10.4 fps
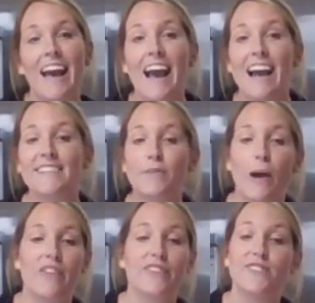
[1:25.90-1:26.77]
As the
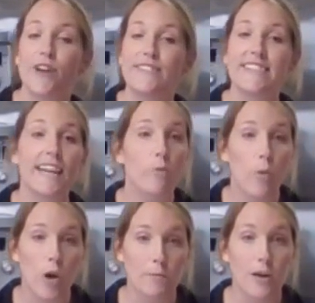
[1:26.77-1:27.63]
weather starts to get
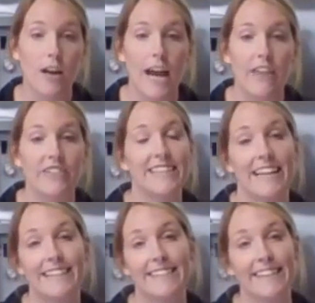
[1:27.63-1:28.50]
warmer and the
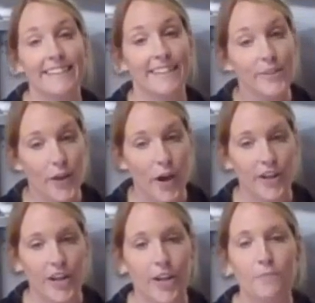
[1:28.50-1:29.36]
days get a little
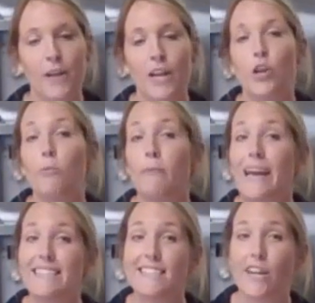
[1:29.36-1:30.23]
longer, you
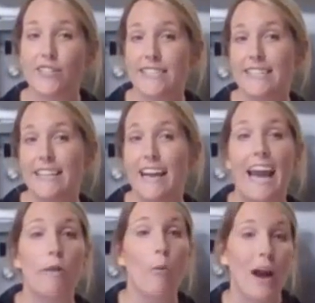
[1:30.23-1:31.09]
may start to see
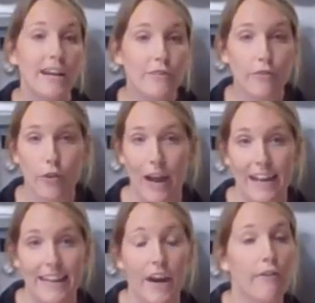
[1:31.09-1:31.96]
a wider
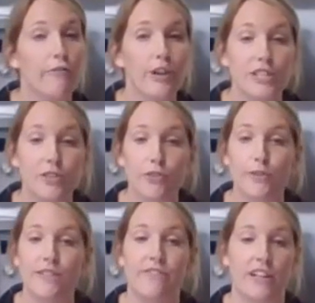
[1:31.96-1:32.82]
variety of fresh
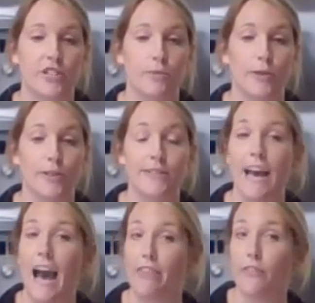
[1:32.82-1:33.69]
fruits and vegetables
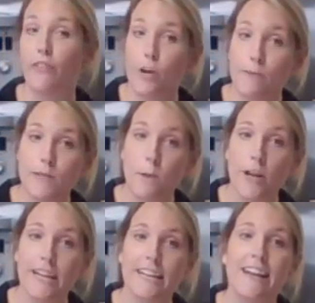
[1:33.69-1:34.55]
at the farmer's
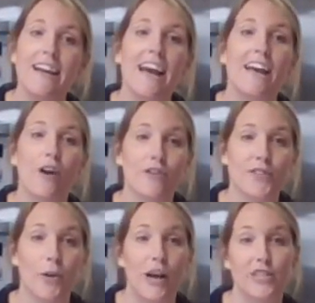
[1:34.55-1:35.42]
market and
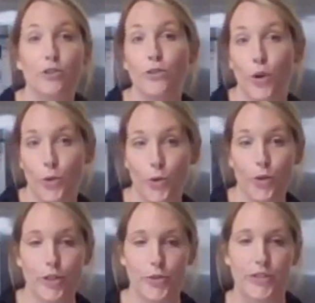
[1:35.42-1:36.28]
also at your local
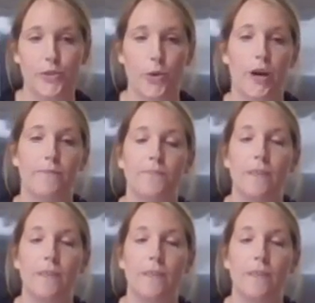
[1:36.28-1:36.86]
grocery store.